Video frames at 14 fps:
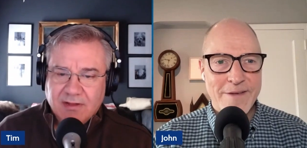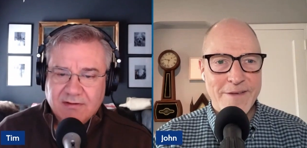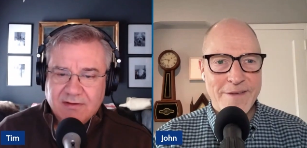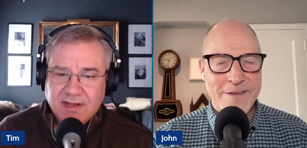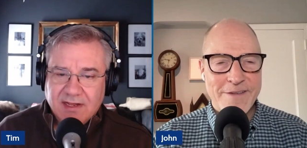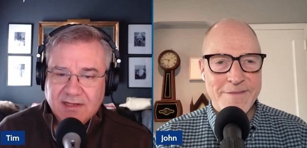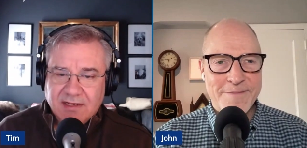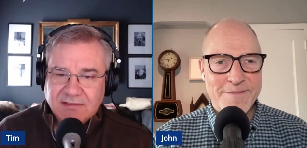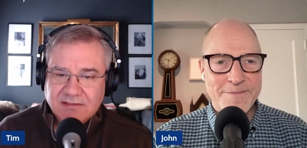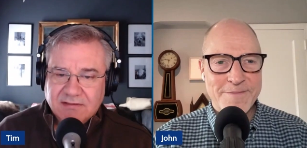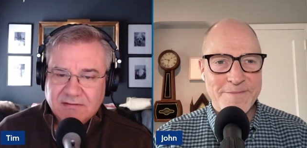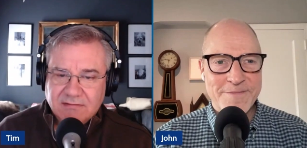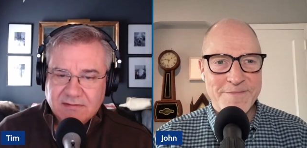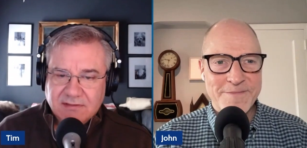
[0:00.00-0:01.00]

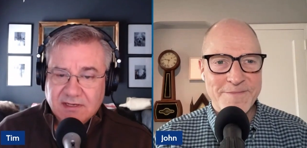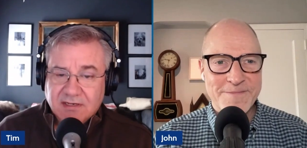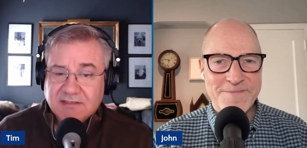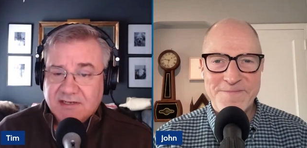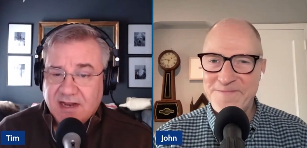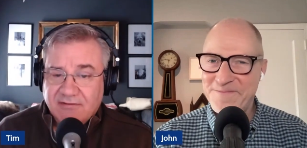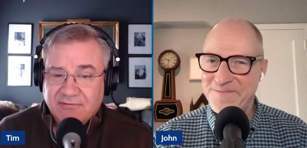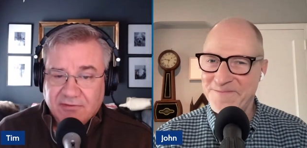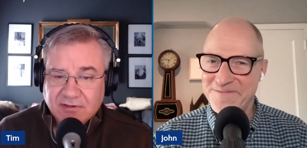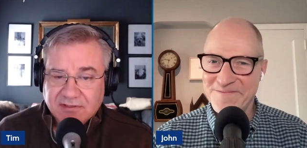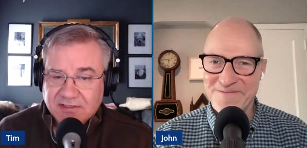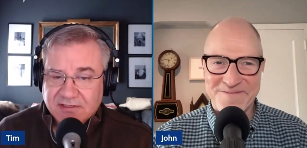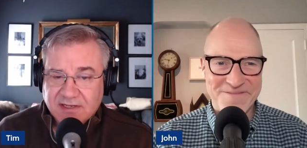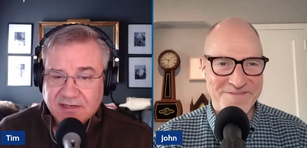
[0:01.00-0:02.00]
Speaker 1: days, like today, for
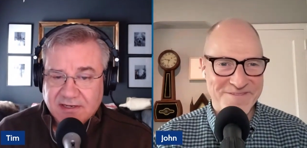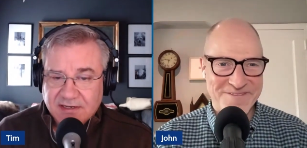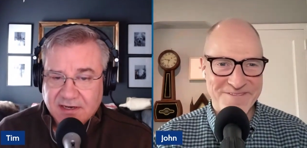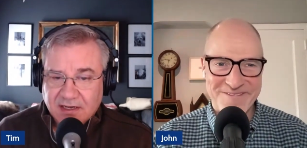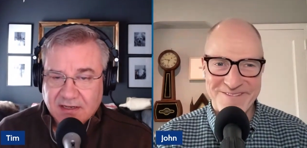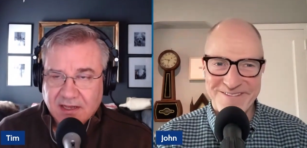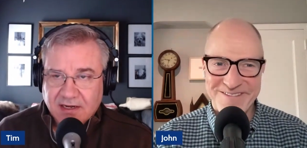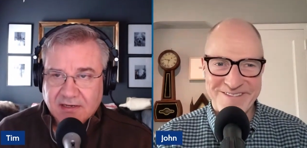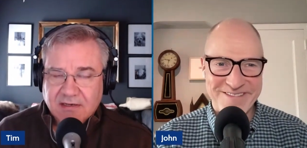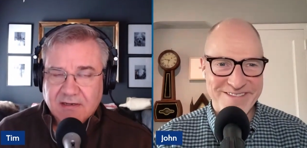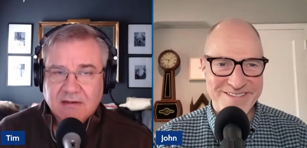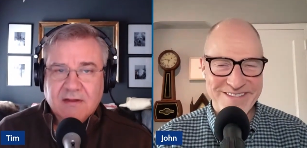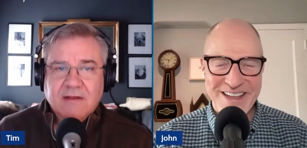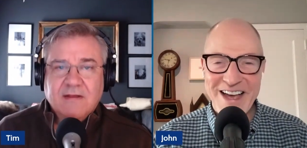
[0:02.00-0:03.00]
instance, I did not get it.
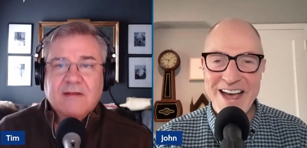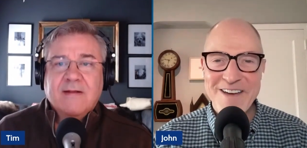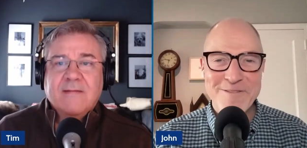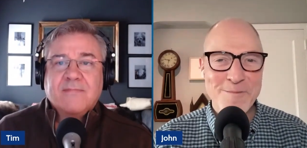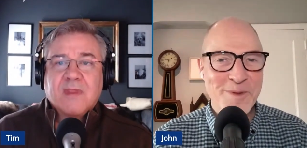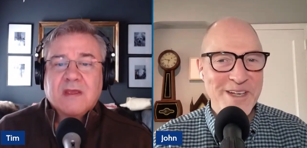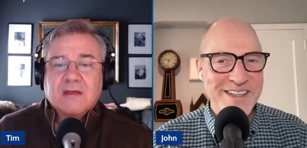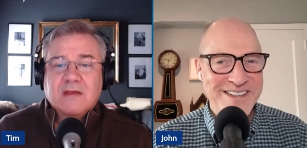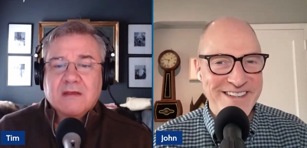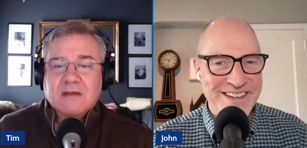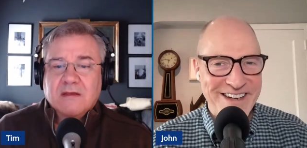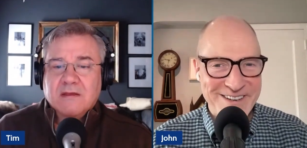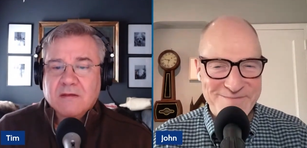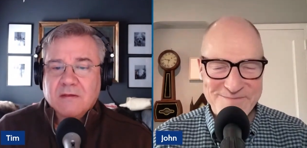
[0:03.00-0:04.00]
I haven't played
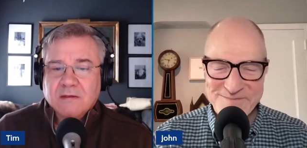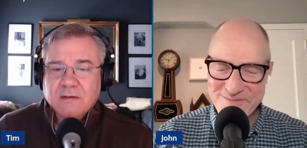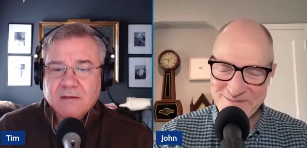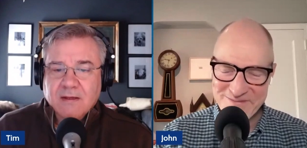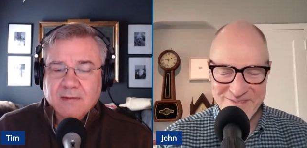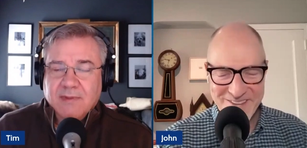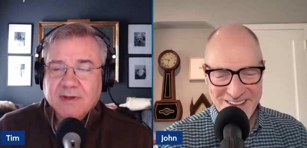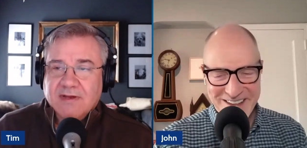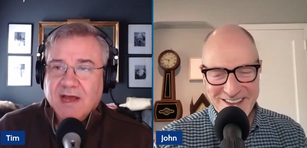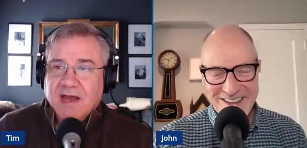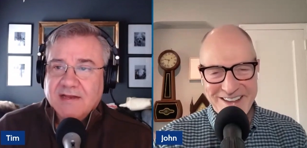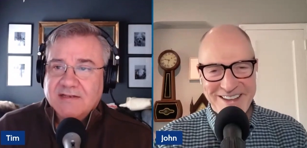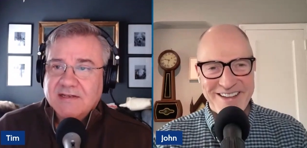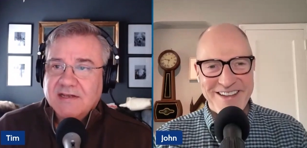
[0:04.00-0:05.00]
today. But
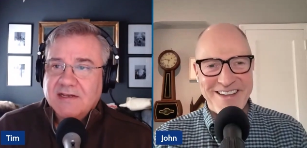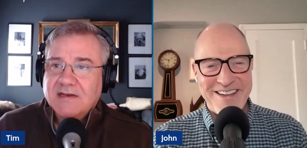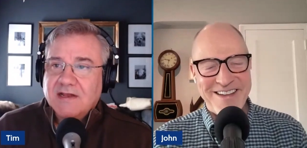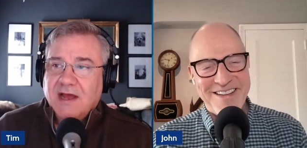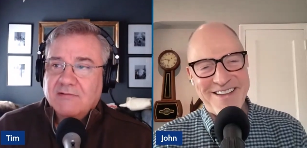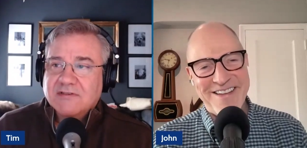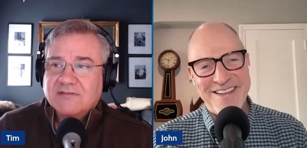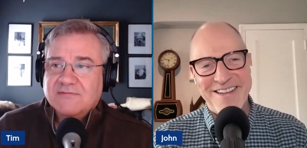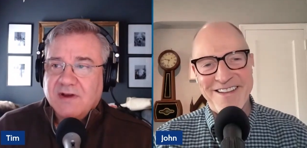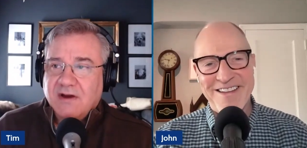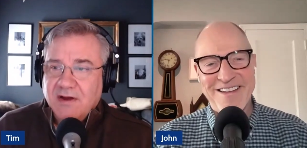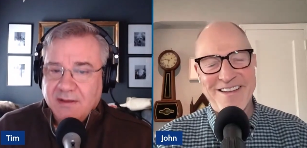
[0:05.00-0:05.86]
I did. I was very